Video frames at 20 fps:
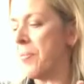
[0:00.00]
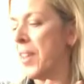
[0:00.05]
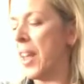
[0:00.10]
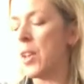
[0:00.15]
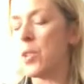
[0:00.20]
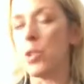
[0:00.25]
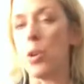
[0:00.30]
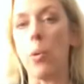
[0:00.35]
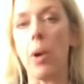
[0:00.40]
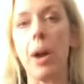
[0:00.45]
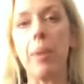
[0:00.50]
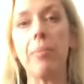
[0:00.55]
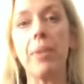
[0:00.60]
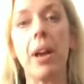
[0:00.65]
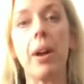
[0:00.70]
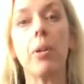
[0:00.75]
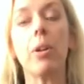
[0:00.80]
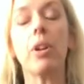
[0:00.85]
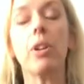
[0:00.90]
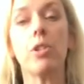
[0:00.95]
So I'm
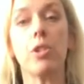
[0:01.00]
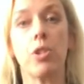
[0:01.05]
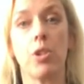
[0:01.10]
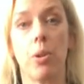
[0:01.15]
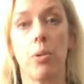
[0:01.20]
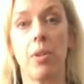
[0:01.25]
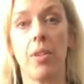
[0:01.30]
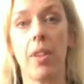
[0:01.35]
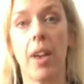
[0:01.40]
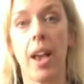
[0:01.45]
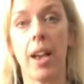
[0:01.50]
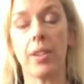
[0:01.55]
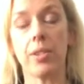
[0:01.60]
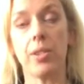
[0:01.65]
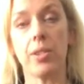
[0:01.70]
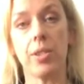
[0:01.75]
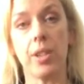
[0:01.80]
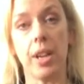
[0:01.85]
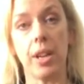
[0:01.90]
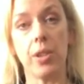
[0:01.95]
now gonna show you the
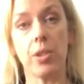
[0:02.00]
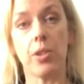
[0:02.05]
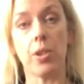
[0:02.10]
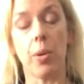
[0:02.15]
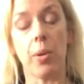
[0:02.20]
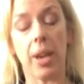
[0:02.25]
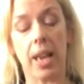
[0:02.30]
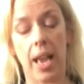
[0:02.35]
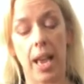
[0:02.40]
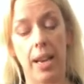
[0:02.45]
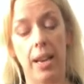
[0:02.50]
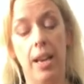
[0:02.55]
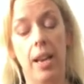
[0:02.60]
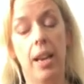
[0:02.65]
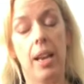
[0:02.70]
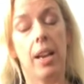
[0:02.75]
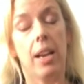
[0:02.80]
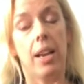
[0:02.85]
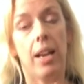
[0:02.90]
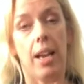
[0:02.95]
exercise. So again,
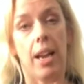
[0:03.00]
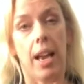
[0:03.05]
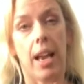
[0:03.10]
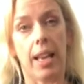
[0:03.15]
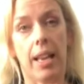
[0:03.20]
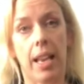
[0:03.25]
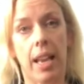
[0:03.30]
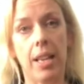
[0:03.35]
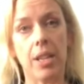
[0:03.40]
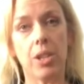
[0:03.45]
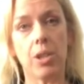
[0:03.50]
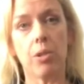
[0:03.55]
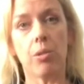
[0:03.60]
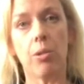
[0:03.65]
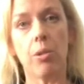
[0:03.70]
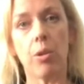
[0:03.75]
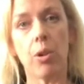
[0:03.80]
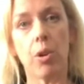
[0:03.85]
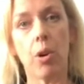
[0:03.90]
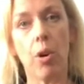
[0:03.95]
engaging
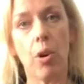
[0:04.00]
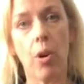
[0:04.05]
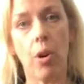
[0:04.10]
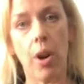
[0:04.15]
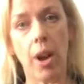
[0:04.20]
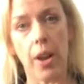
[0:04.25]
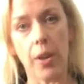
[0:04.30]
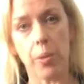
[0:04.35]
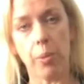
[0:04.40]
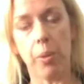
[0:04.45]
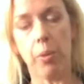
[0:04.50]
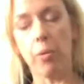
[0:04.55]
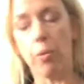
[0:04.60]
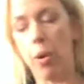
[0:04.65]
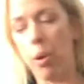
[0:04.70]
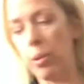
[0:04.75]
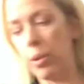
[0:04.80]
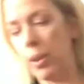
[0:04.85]
through the core as we roll